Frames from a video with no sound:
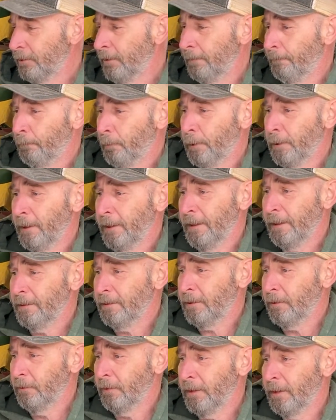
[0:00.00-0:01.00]
and put it
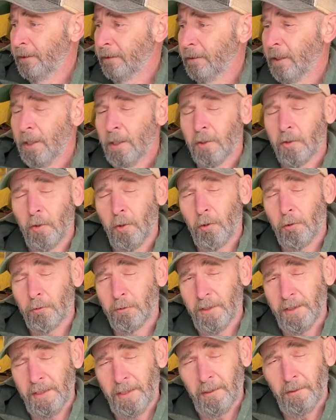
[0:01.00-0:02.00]
into their
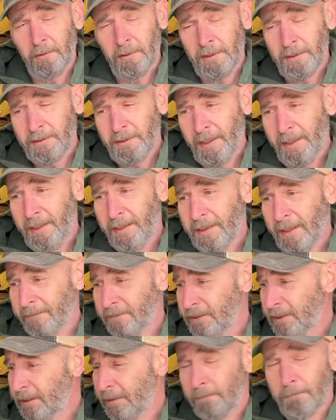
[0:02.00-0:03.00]
cold air intake. I've
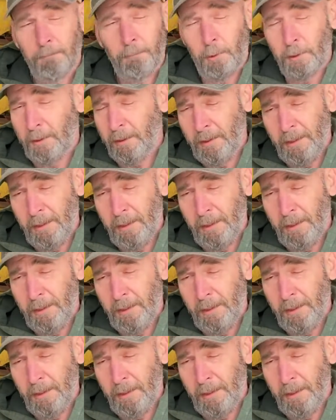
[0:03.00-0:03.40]
seen them put it